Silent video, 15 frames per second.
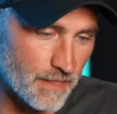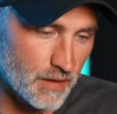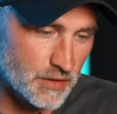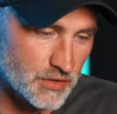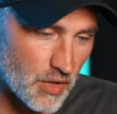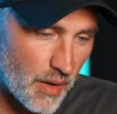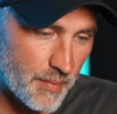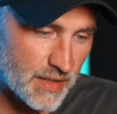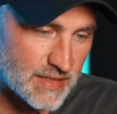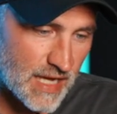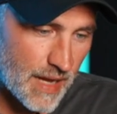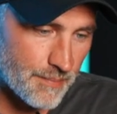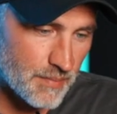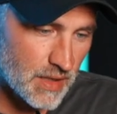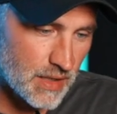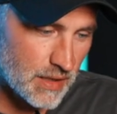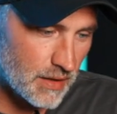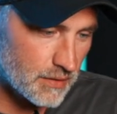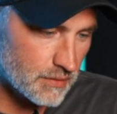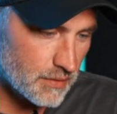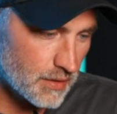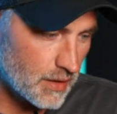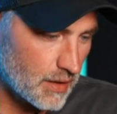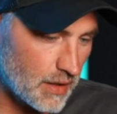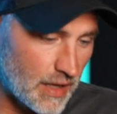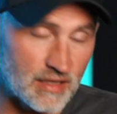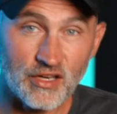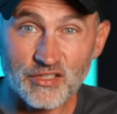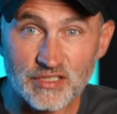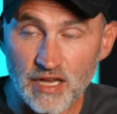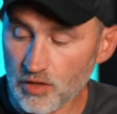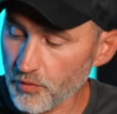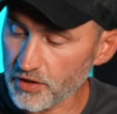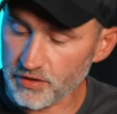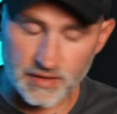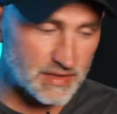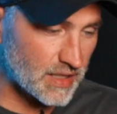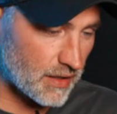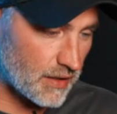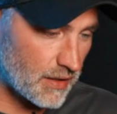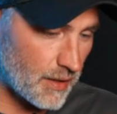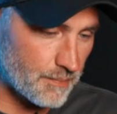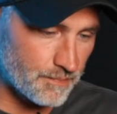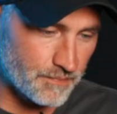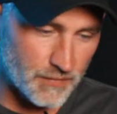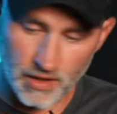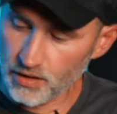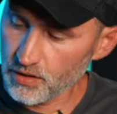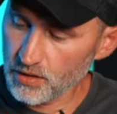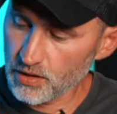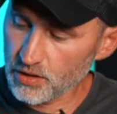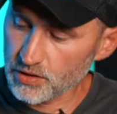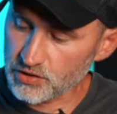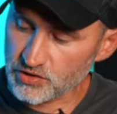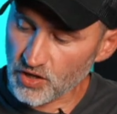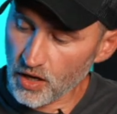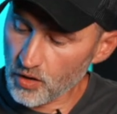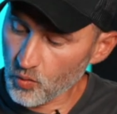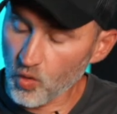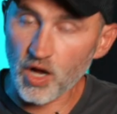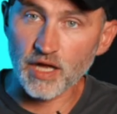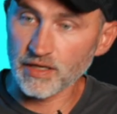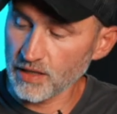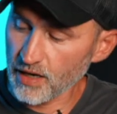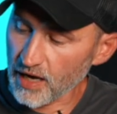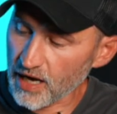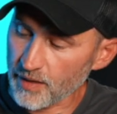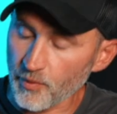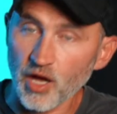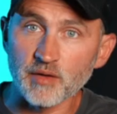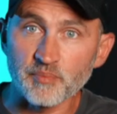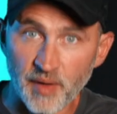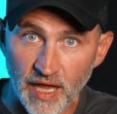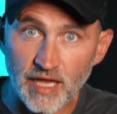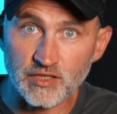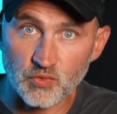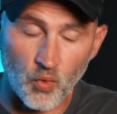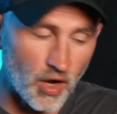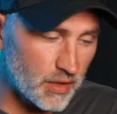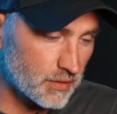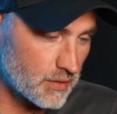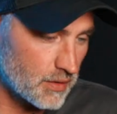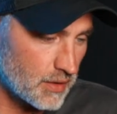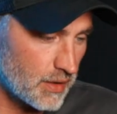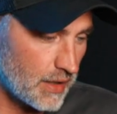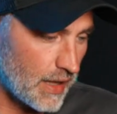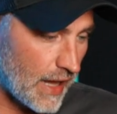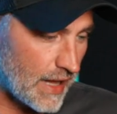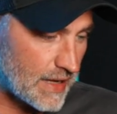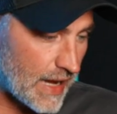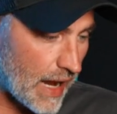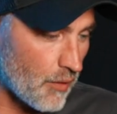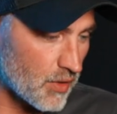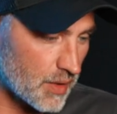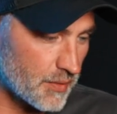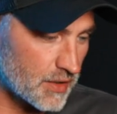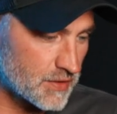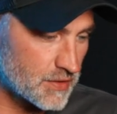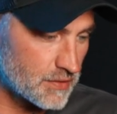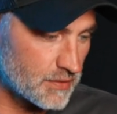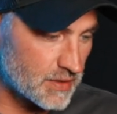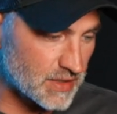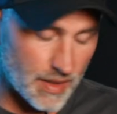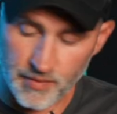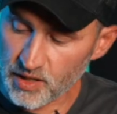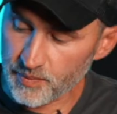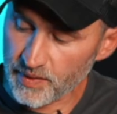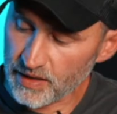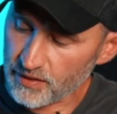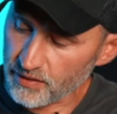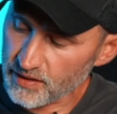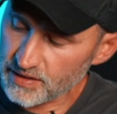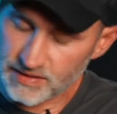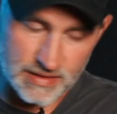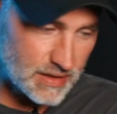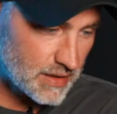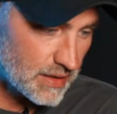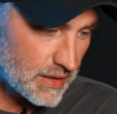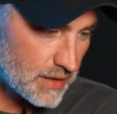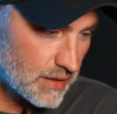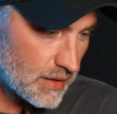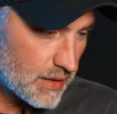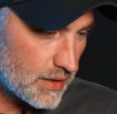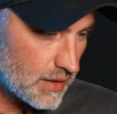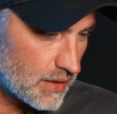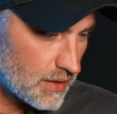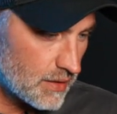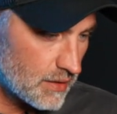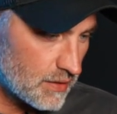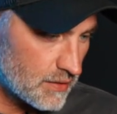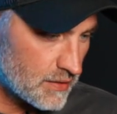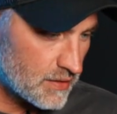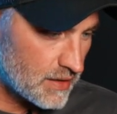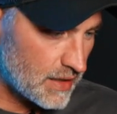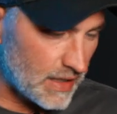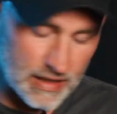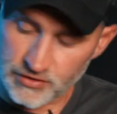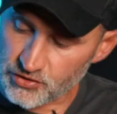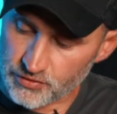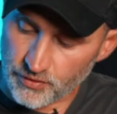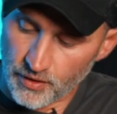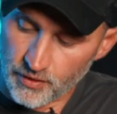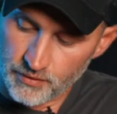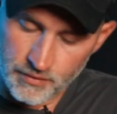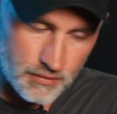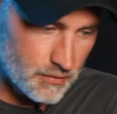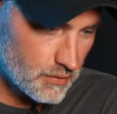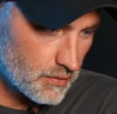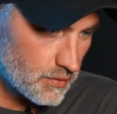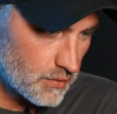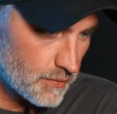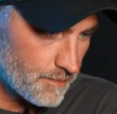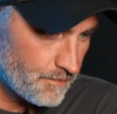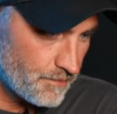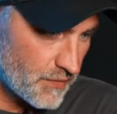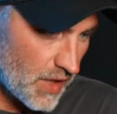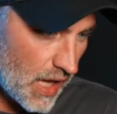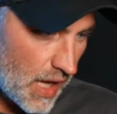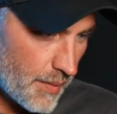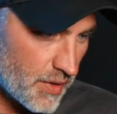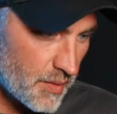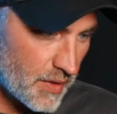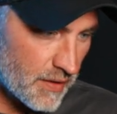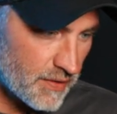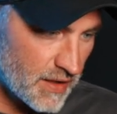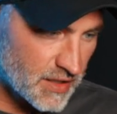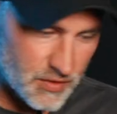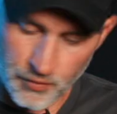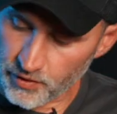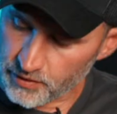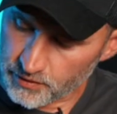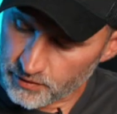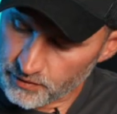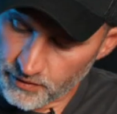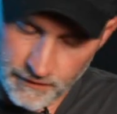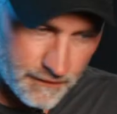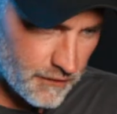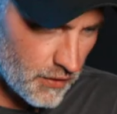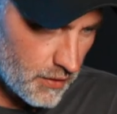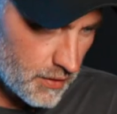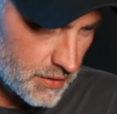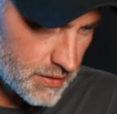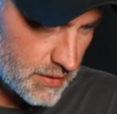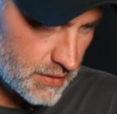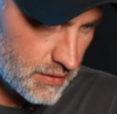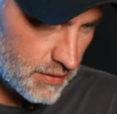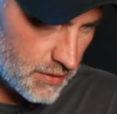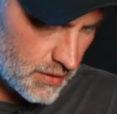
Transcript: So I'm going to tap MIDI in, and here's another way you could set it up. Song 1, I'm on page 1, and now what I'm going to do is I'm going to make this the intro. I'm going to make this one the verse.